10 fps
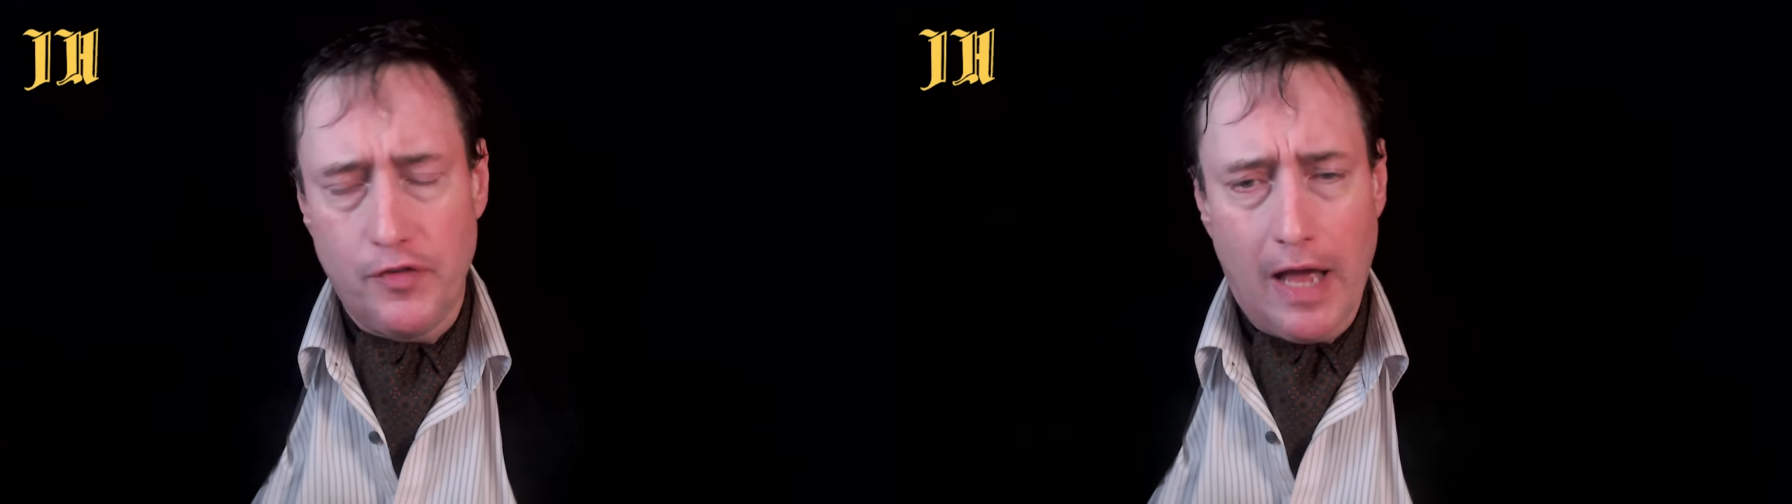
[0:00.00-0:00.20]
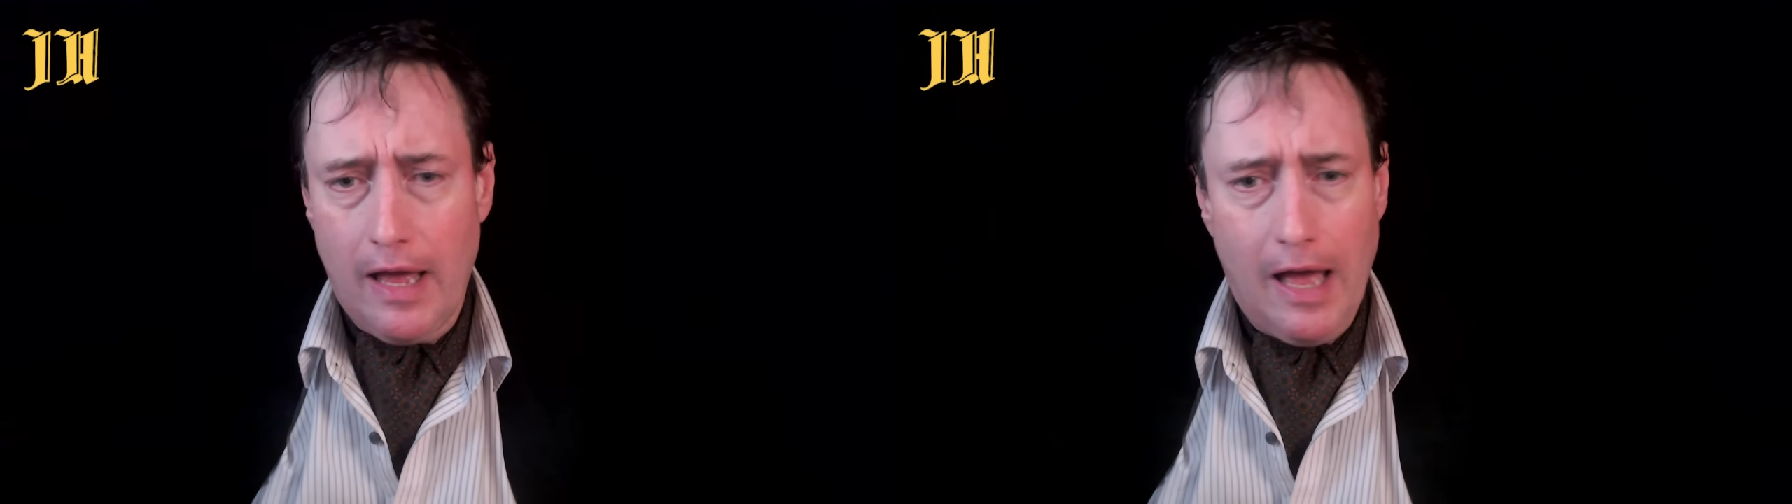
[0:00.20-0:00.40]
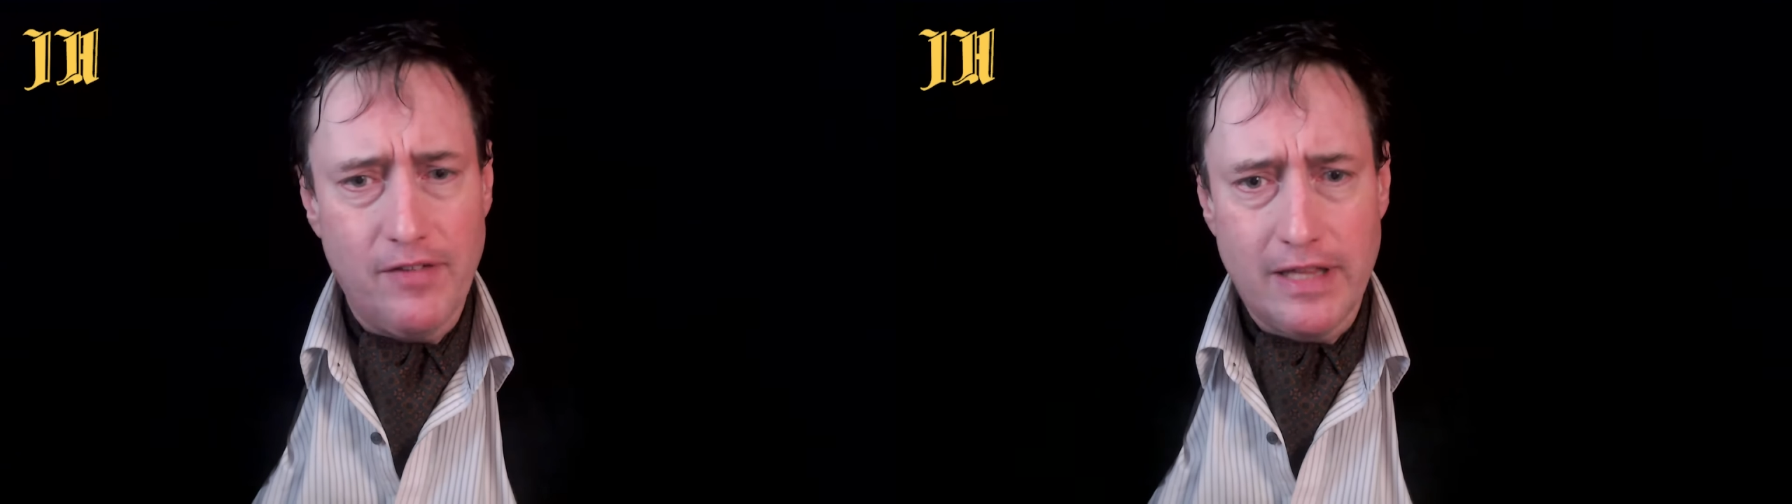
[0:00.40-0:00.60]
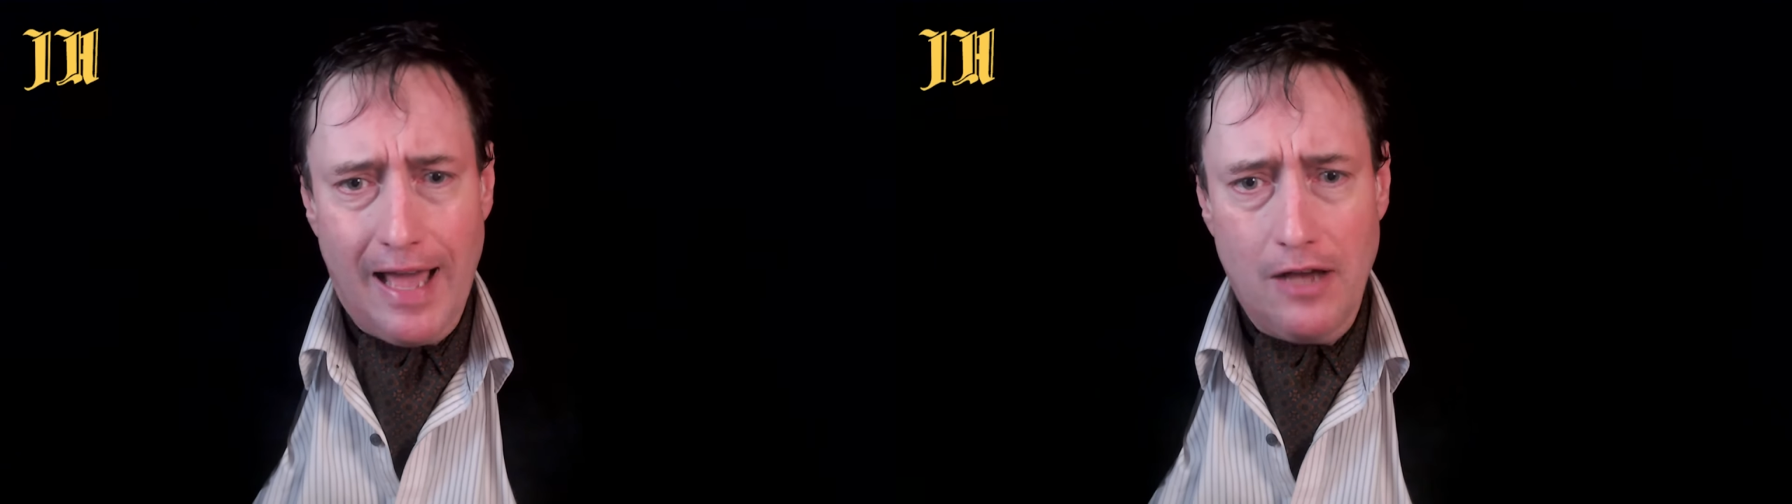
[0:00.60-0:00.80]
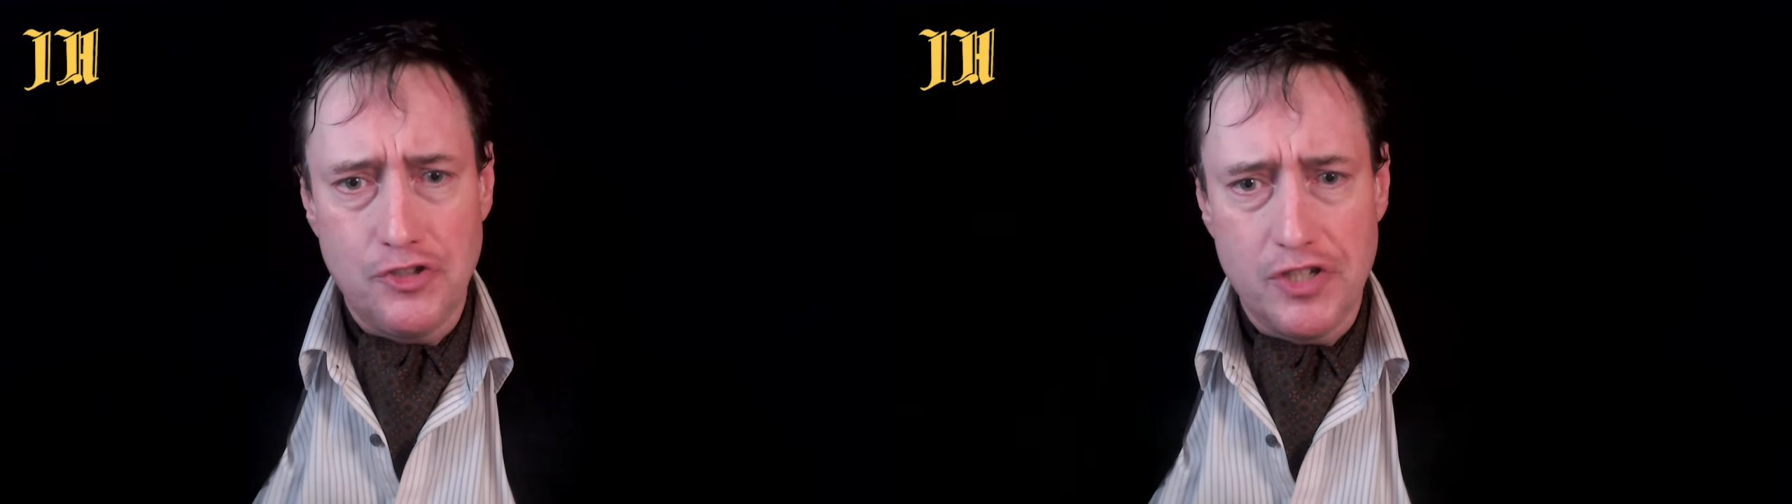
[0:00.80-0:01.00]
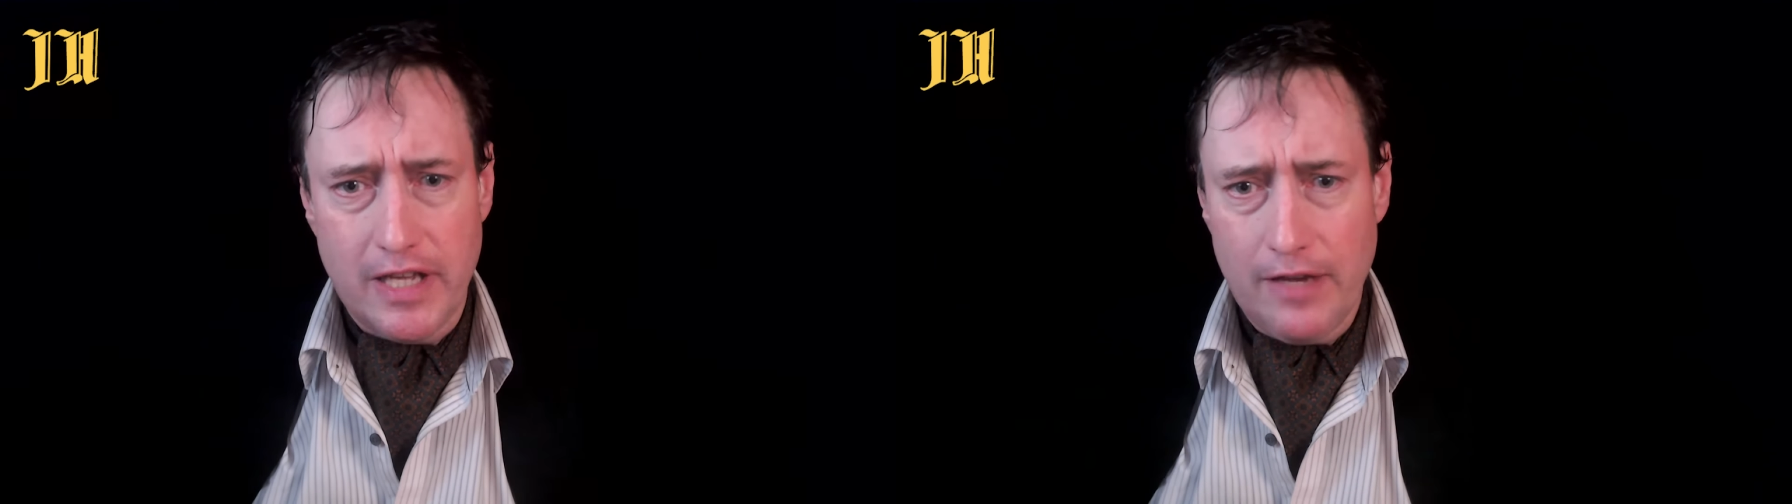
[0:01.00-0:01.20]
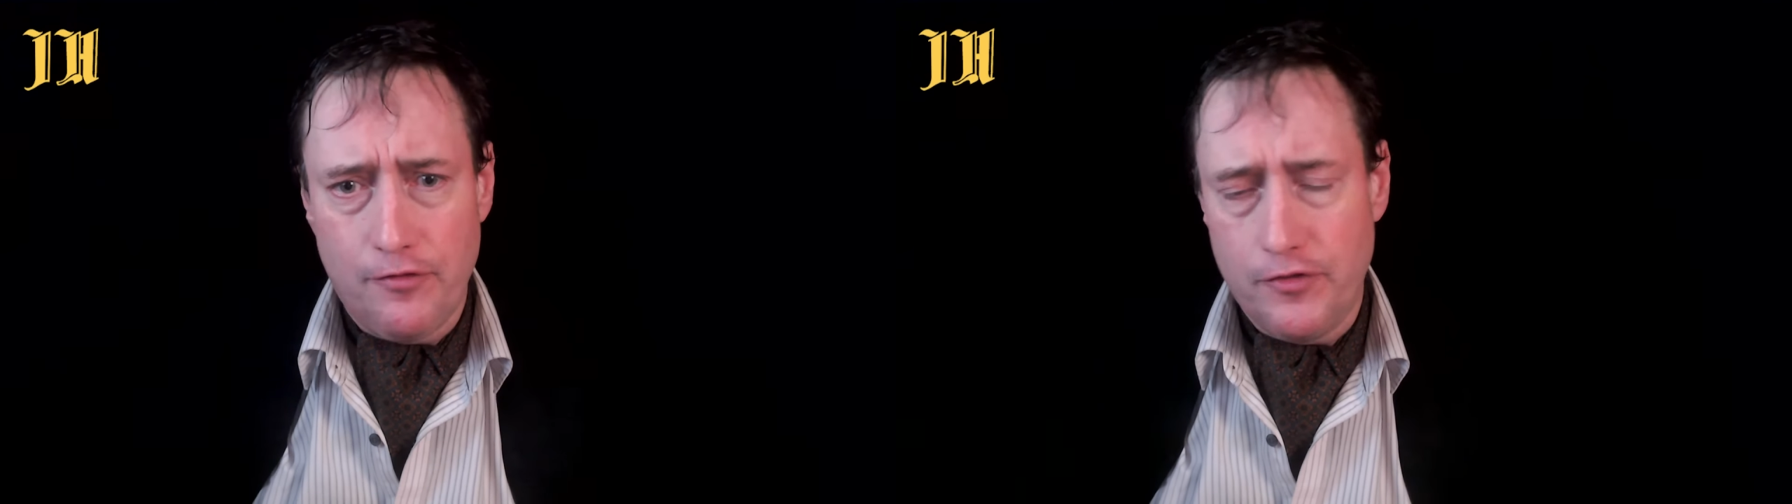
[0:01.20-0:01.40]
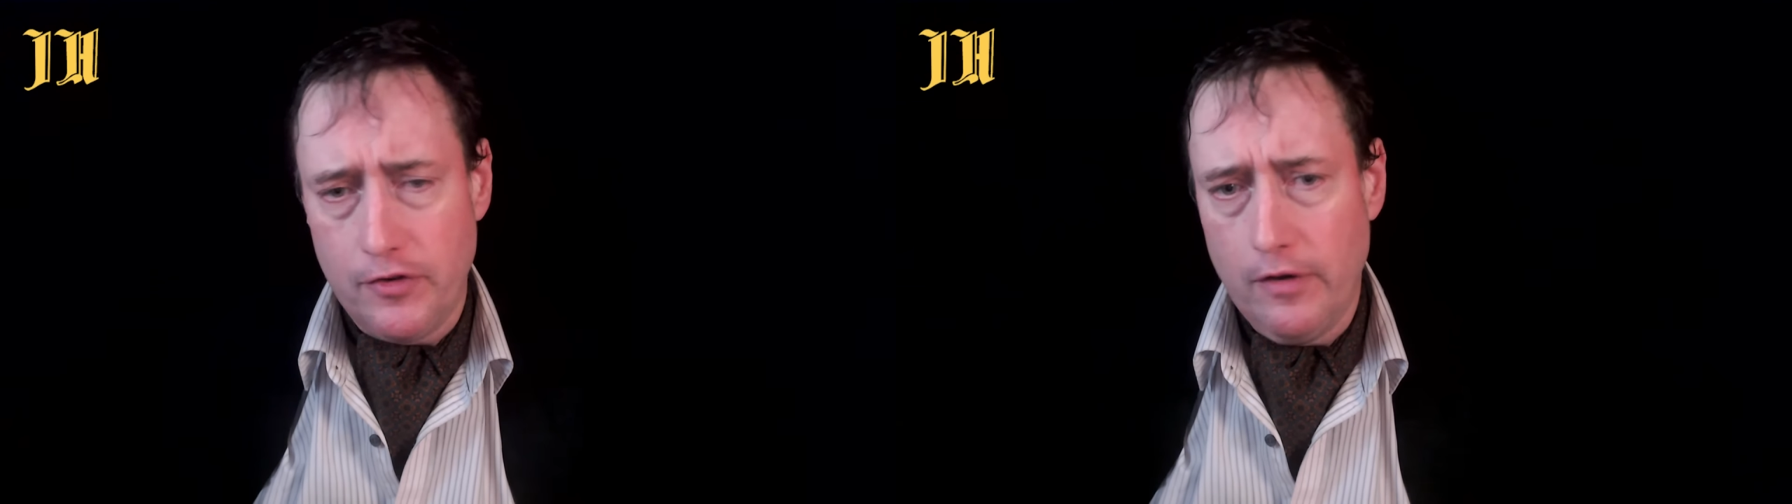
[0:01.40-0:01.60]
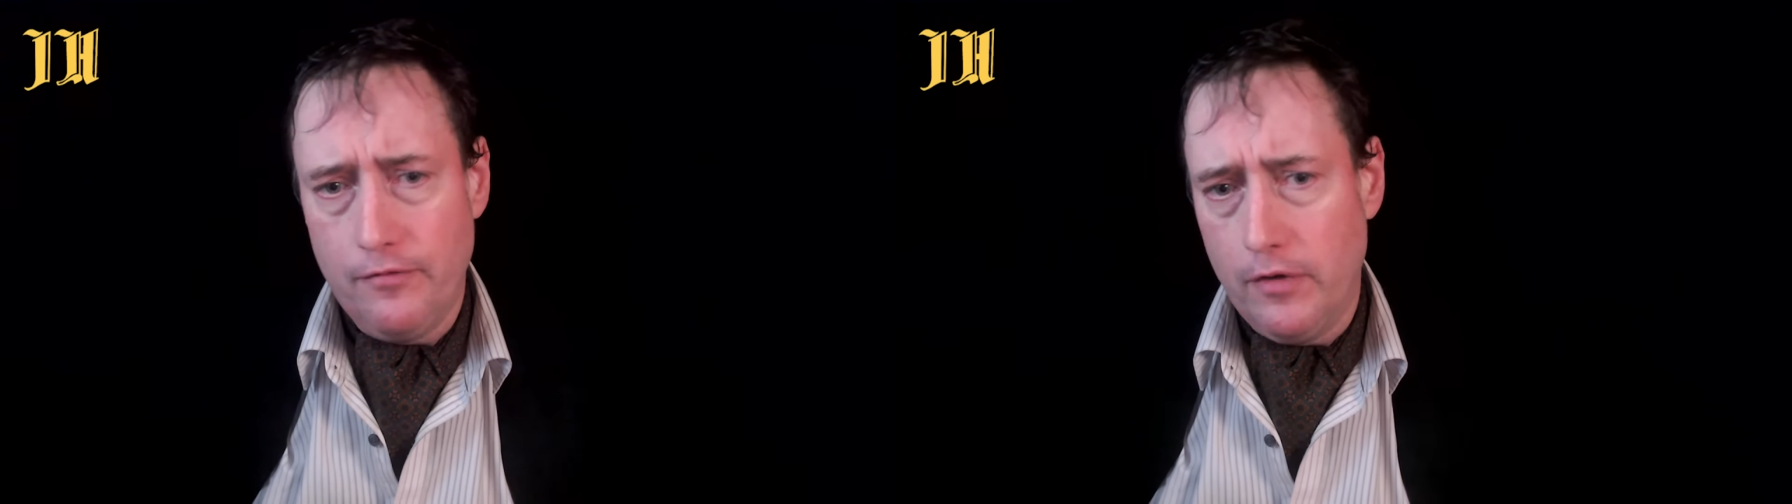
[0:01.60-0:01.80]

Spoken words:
as a gift of